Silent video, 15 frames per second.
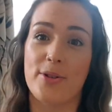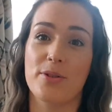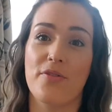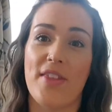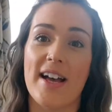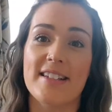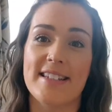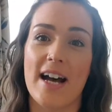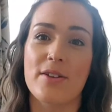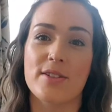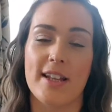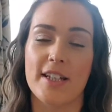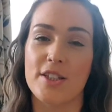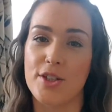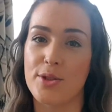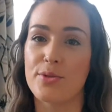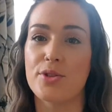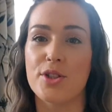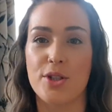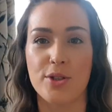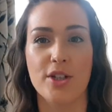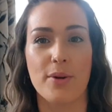So if that sounds like you,
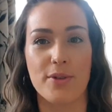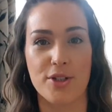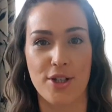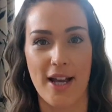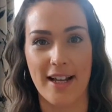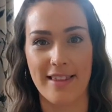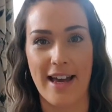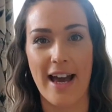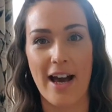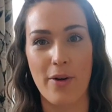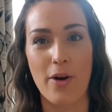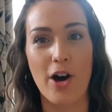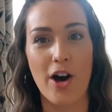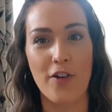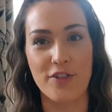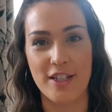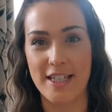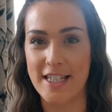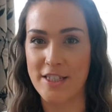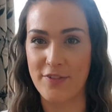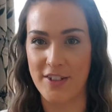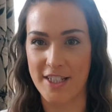do go and check that out after
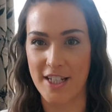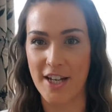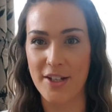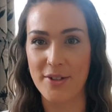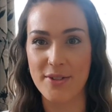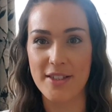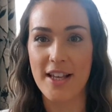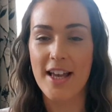these videos.